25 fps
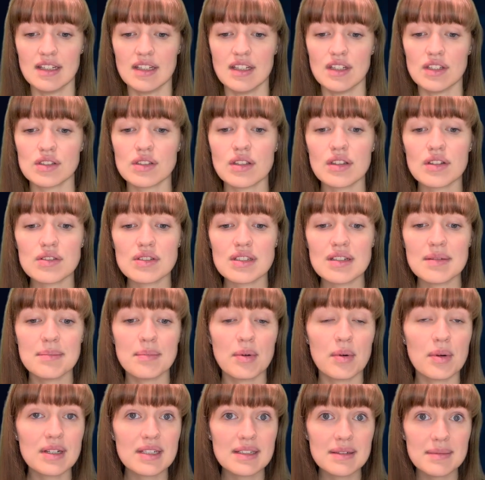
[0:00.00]
So there's an
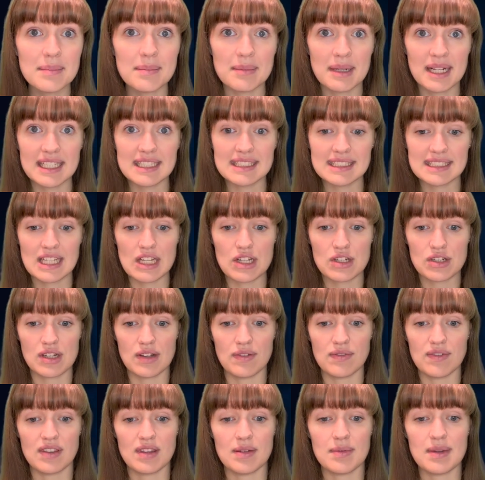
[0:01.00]
important mindset
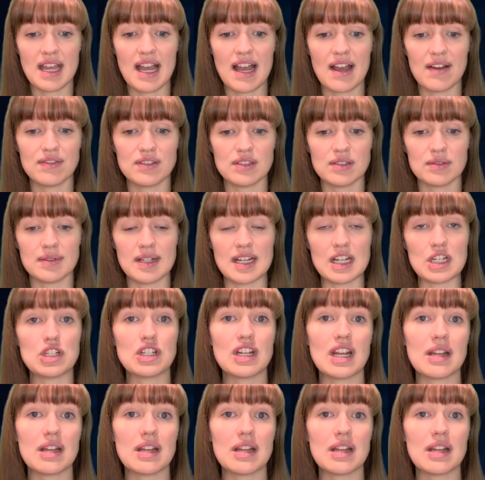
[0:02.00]
shift that we have to reach.